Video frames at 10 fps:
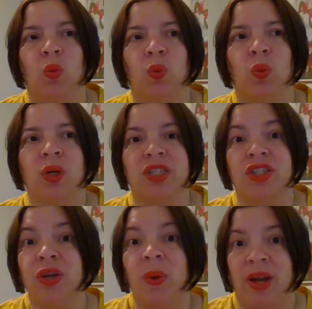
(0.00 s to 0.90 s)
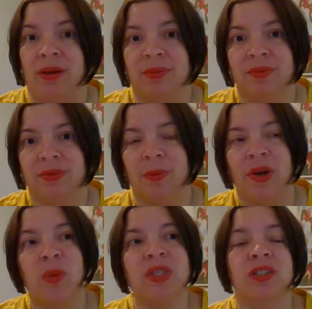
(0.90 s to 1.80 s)
was yoga.
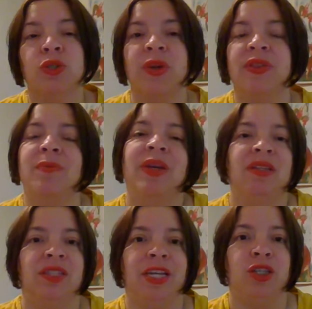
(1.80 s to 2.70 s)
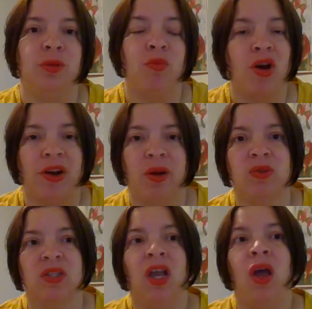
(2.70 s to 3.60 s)
But I wasn't doing the meditation part, I
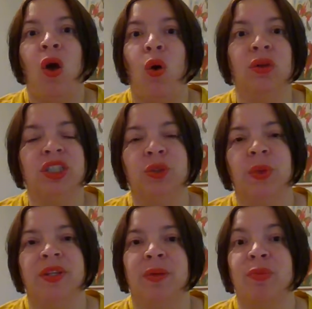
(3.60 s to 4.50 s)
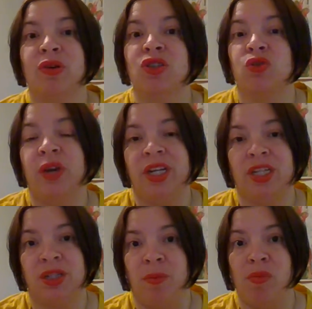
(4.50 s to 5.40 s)
was only doing the
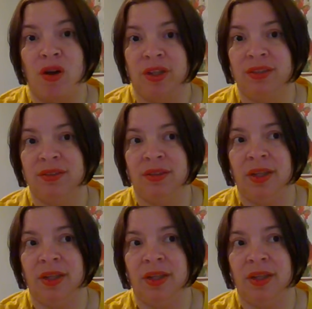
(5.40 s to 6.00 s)
prostration part.